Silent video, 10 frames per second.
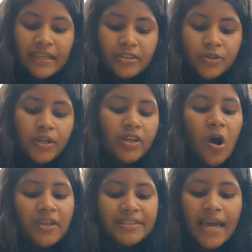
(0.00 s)
including
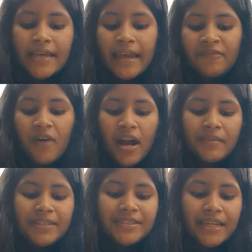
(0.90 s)
hostile
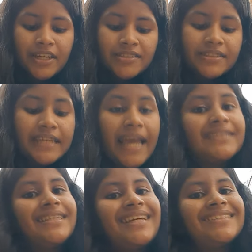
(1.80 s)
environments such as
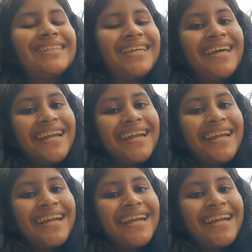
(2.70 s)
glaciers,